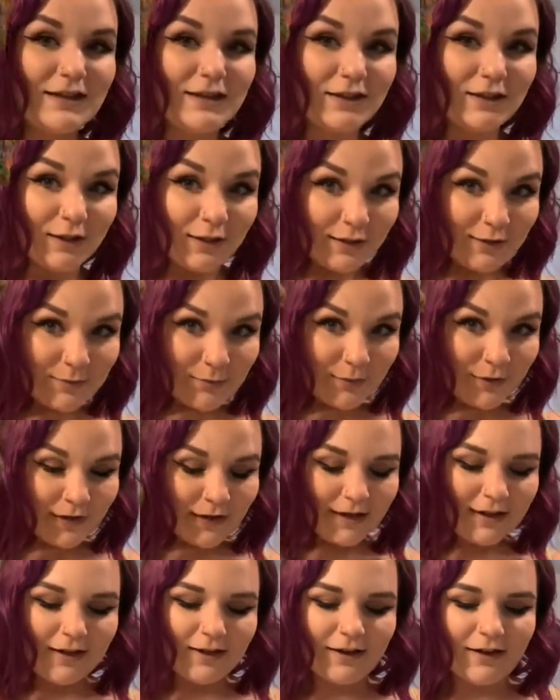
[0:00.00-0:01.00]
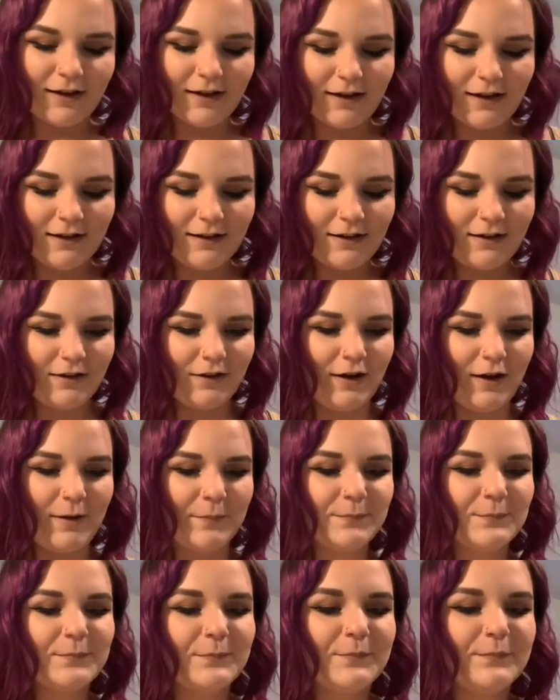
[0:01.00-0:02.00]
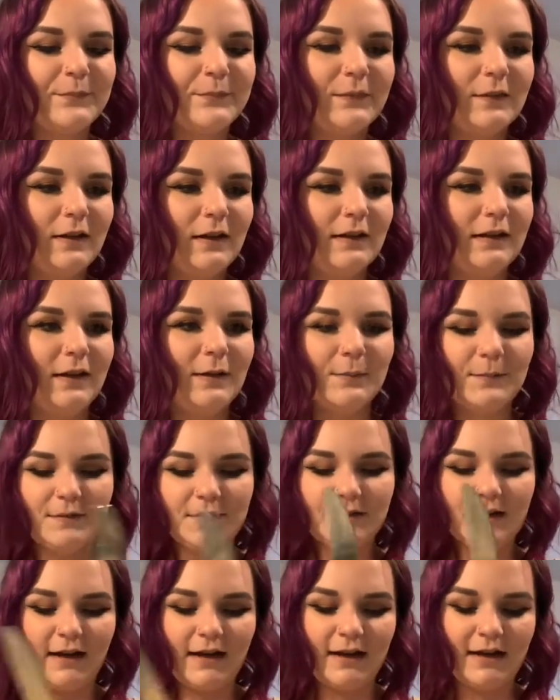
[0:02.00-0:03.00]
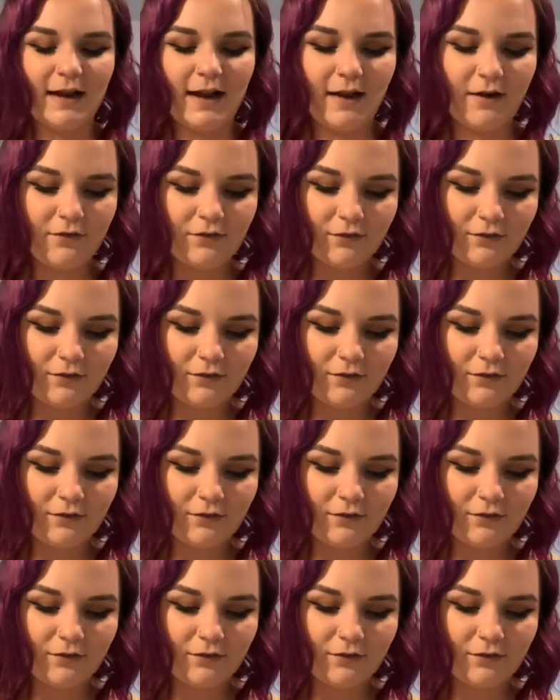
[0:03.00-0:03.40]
Looks pretty good. Okay, let's cut it in half.